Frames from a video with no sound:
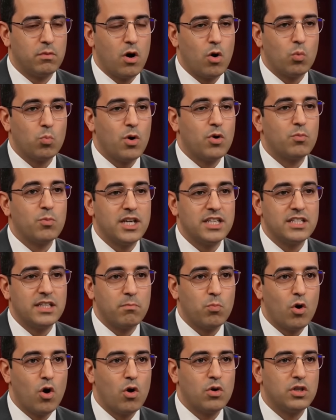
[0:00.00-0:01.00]
We read
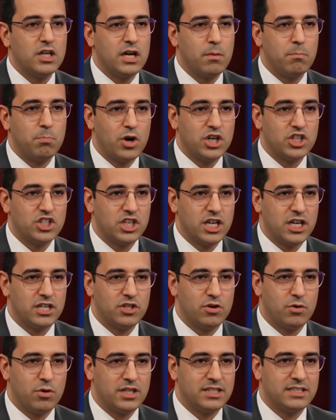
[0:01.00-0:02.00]
them all and appreciate
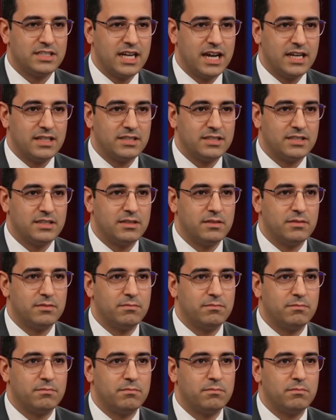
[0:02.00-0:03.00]
your insights.
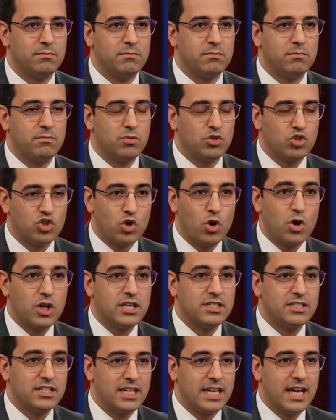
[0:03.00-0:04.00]
Join
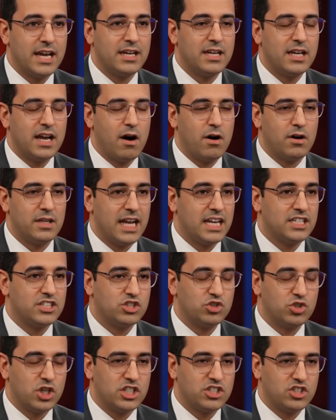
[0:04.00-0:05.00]
us again in our next
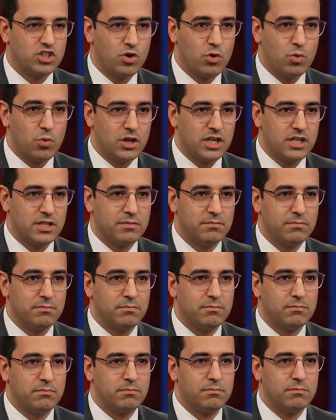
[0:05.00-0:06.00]
strange story.
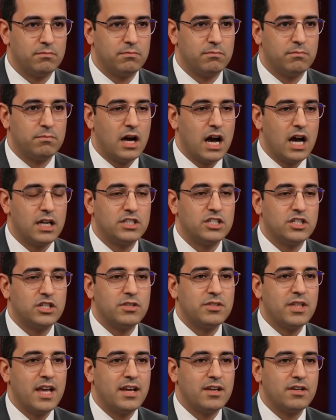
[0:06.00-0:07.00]
Until
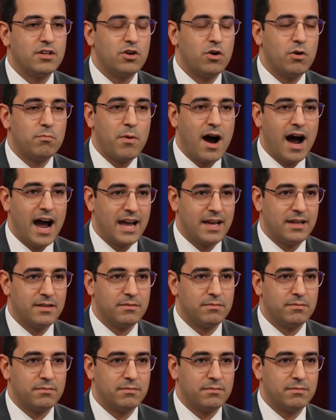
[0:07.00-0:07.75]
then, goodbye.